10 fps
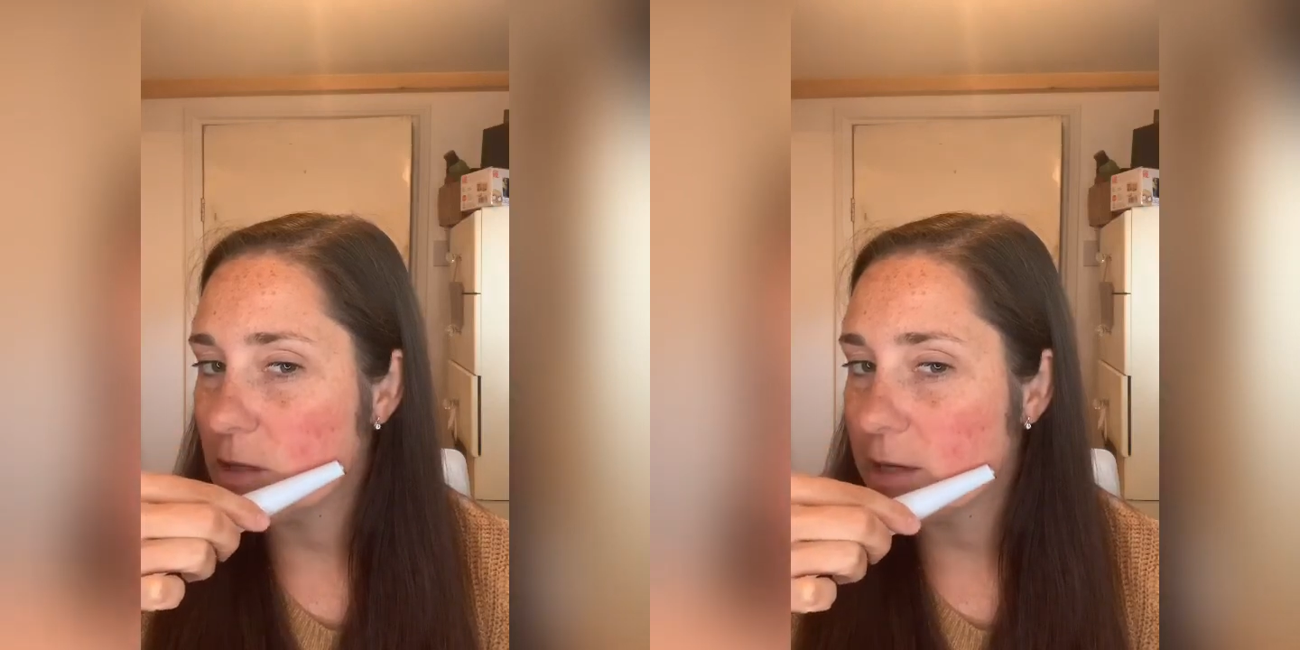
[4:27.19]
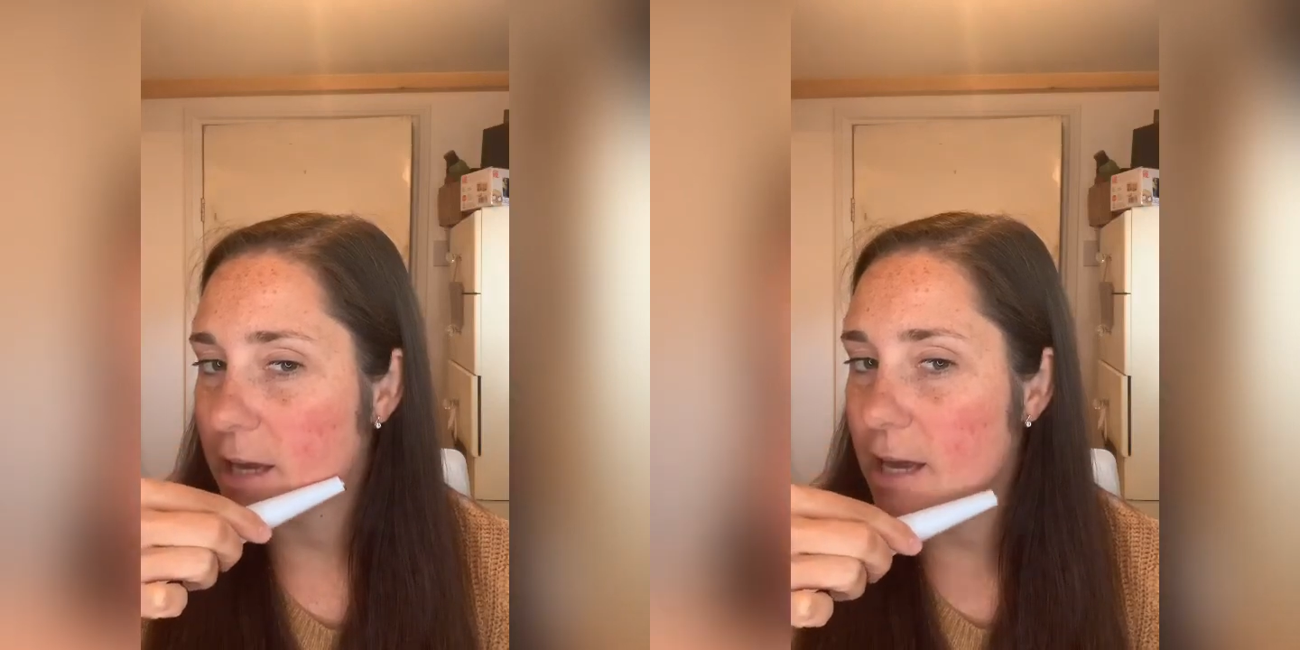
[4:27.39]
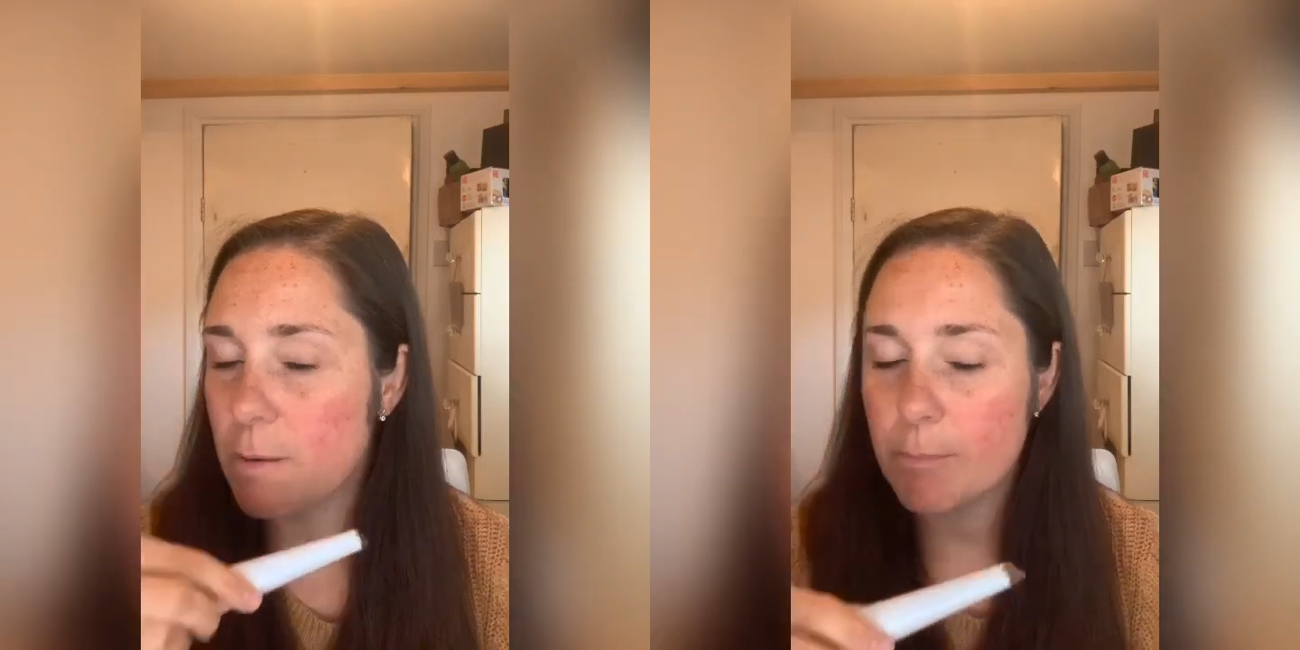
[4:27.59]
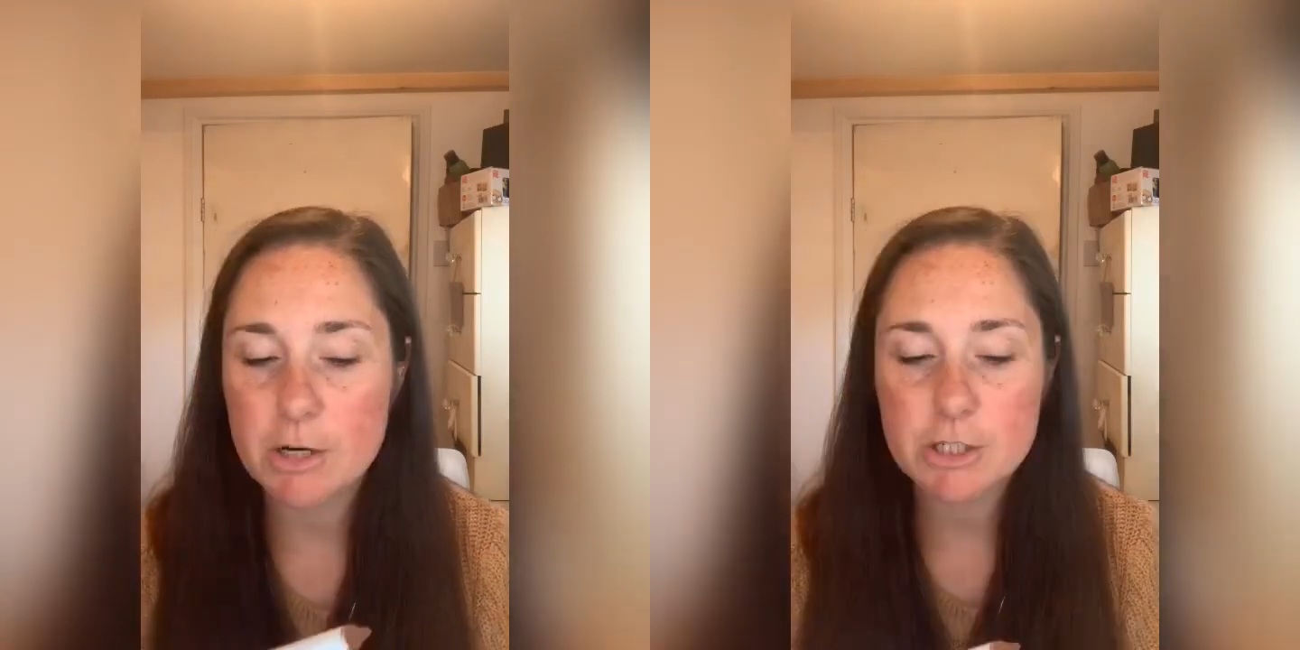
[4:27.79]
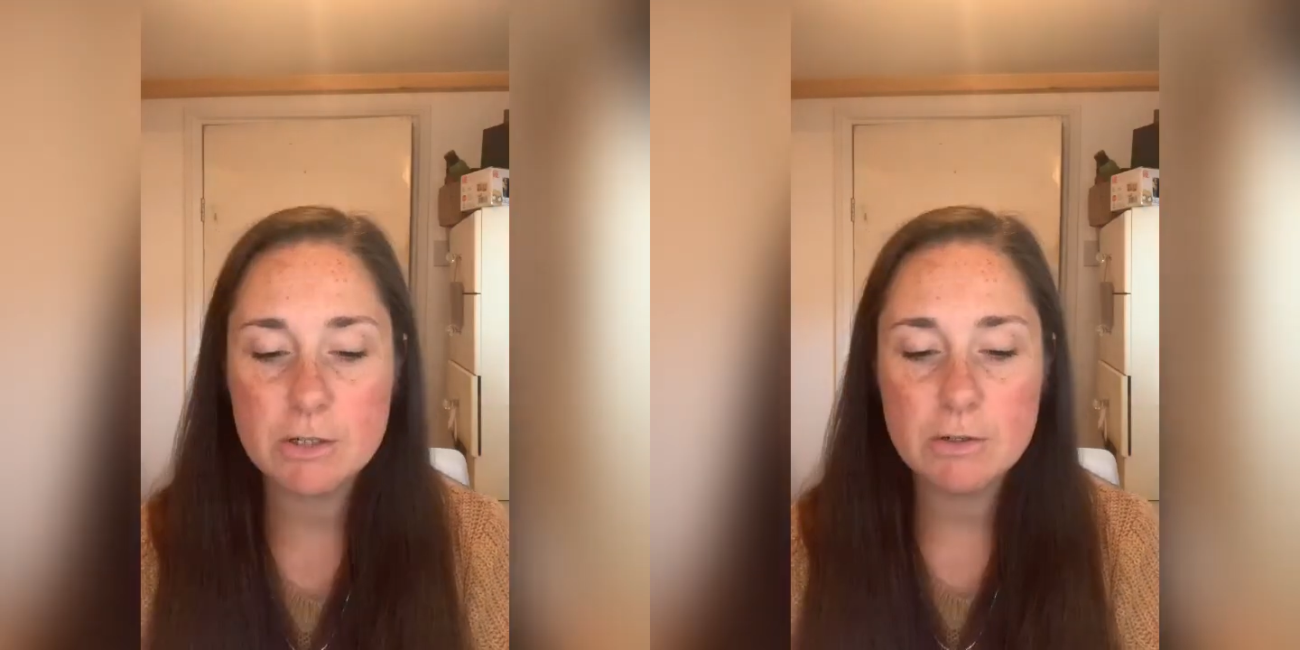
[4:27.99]
like
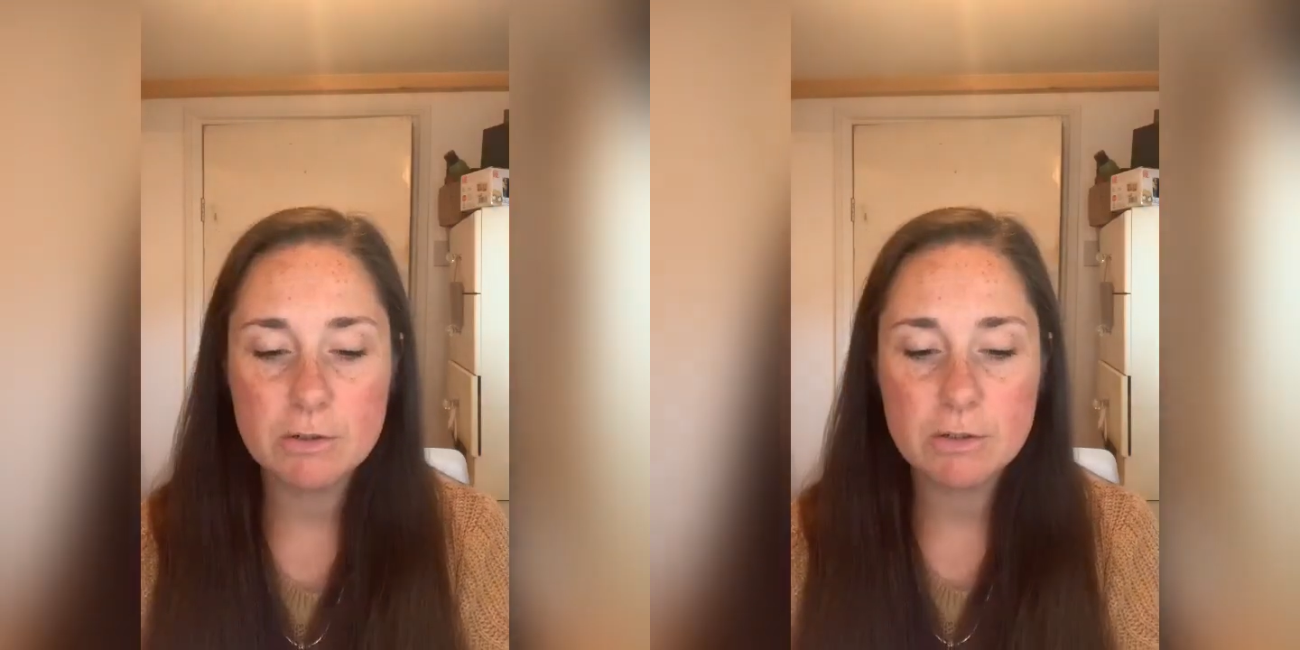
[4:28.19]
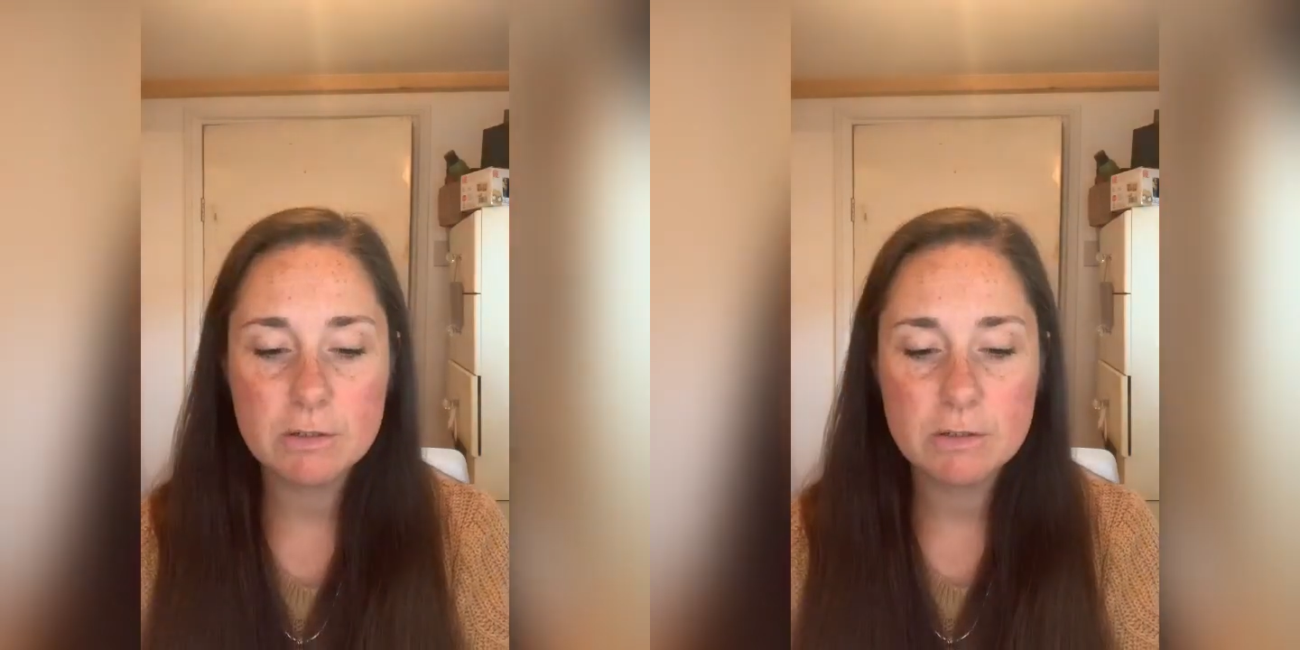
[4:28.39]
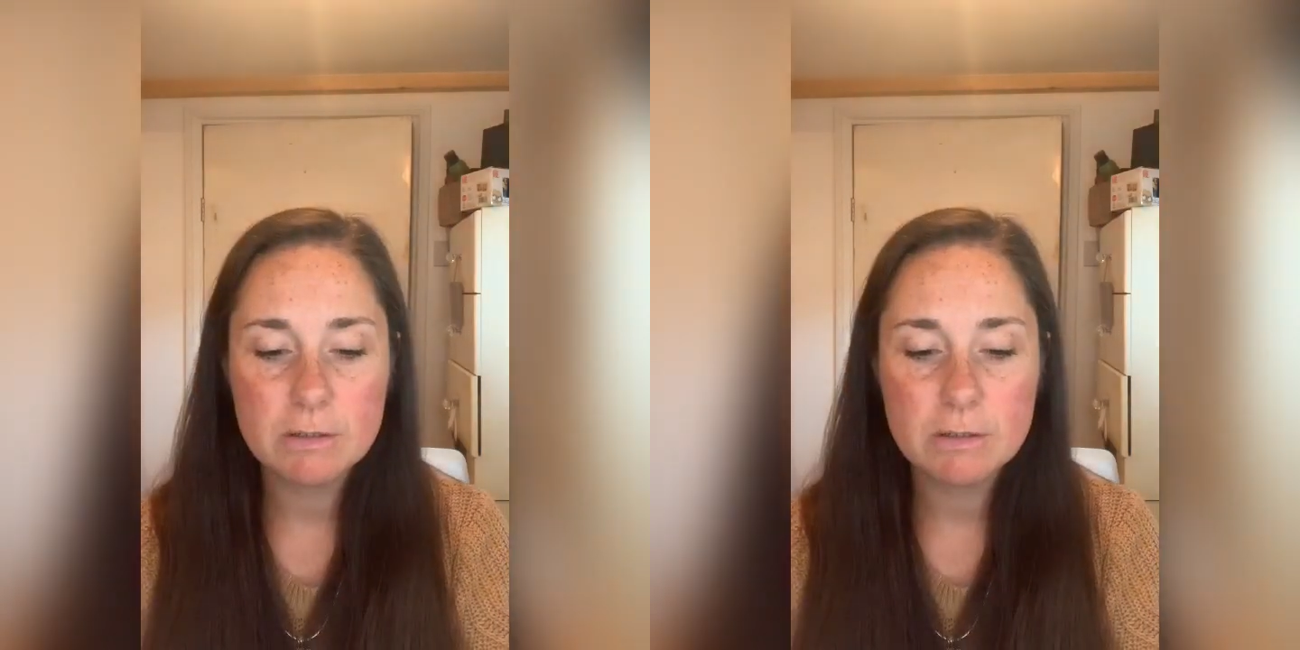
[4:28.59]
airbrushed look.